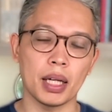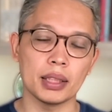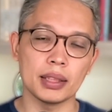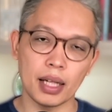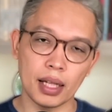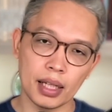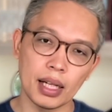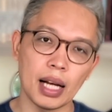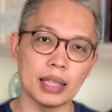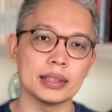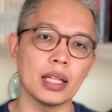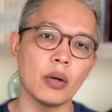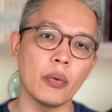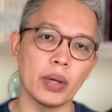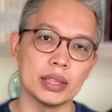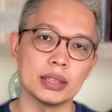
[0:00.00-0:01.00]
Therefore,
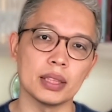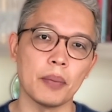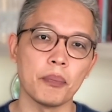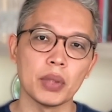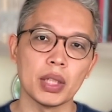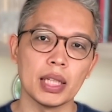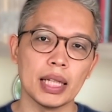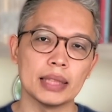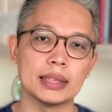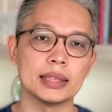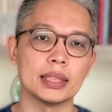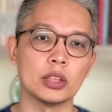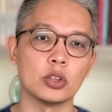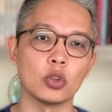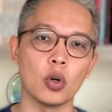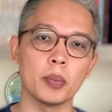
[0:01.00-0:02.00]
pay attention
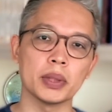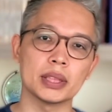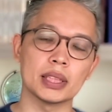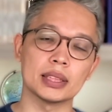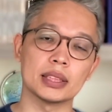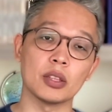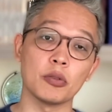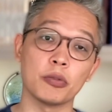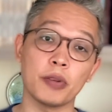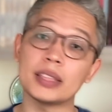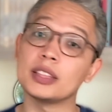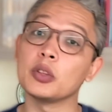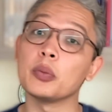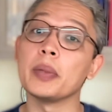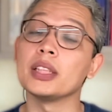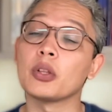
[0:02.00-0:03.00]
to your body
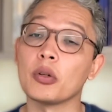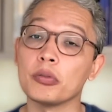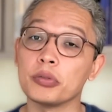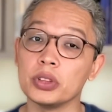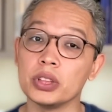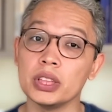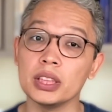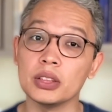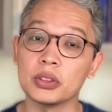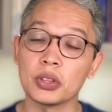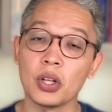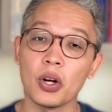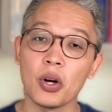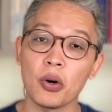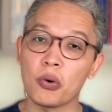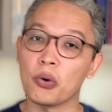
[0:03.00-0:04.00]
and do not hesitate
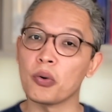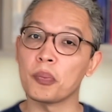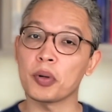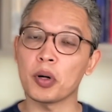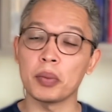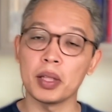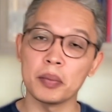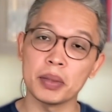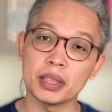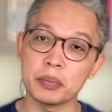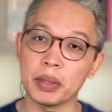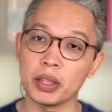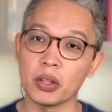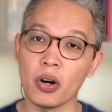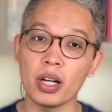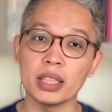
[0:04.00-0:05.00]
to seek medical help.